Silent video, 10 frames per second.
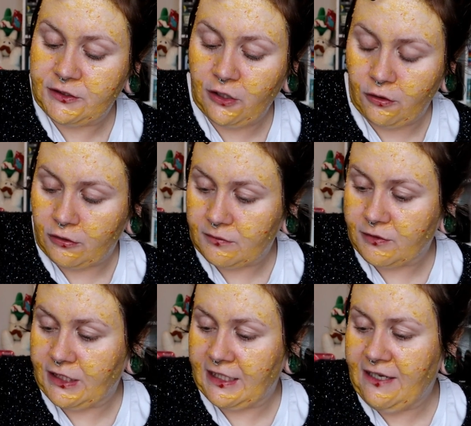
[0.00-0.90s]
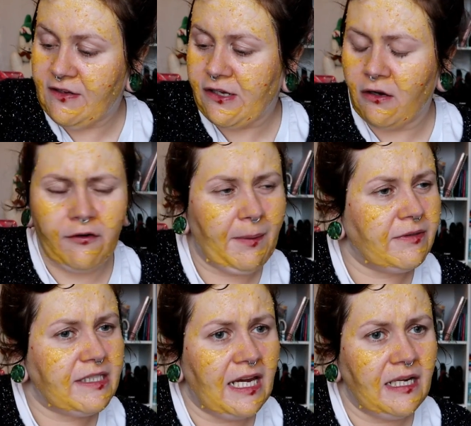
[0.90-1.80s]
So, you can leave this on for
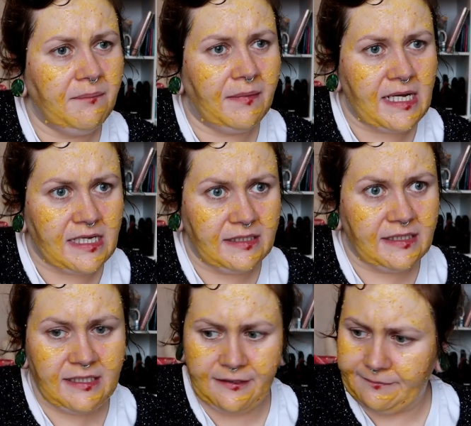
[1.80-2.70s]
about 10 minutes.